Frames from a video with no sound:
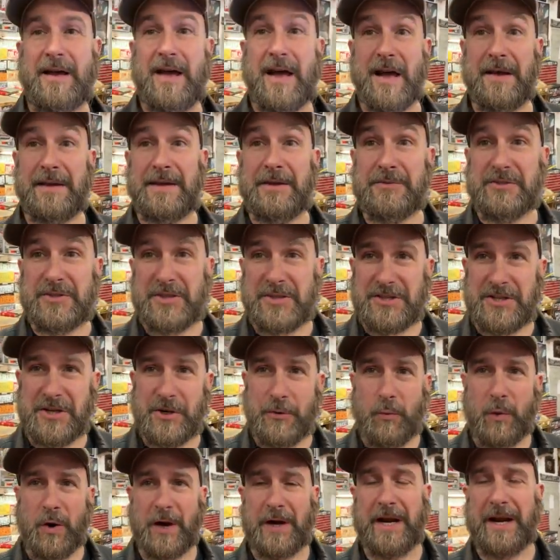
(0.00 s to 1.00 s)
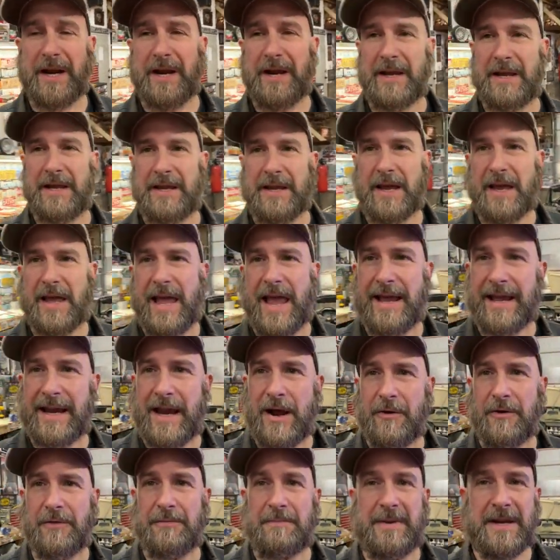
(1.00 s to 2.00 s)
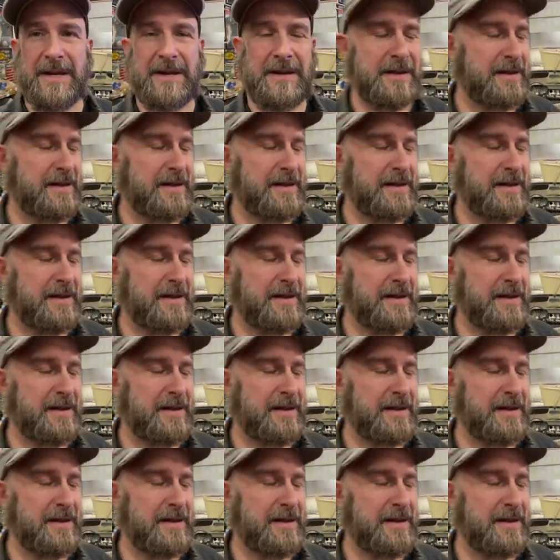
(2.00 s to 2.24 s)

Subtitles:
he was just here working, hanging out with me.